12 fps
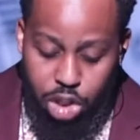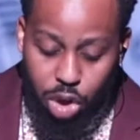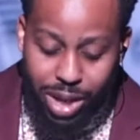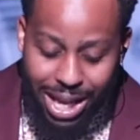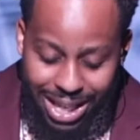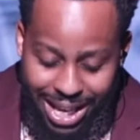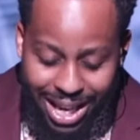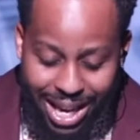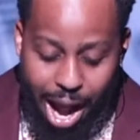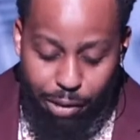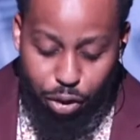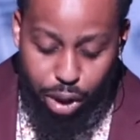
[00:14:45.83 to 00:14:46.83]
so that they can
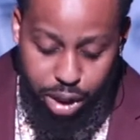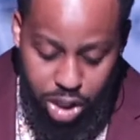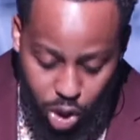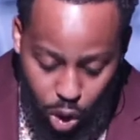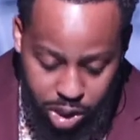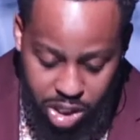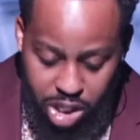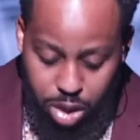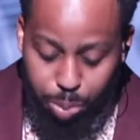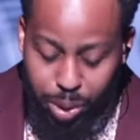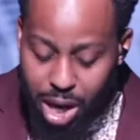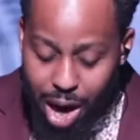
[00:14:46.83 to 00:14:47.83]
have
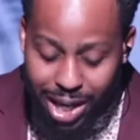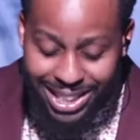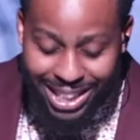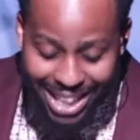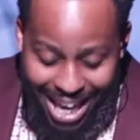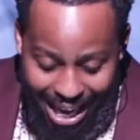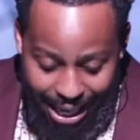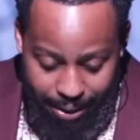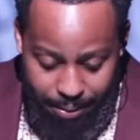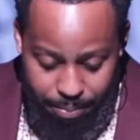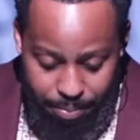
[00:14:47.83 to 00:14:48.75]
resources beyond today.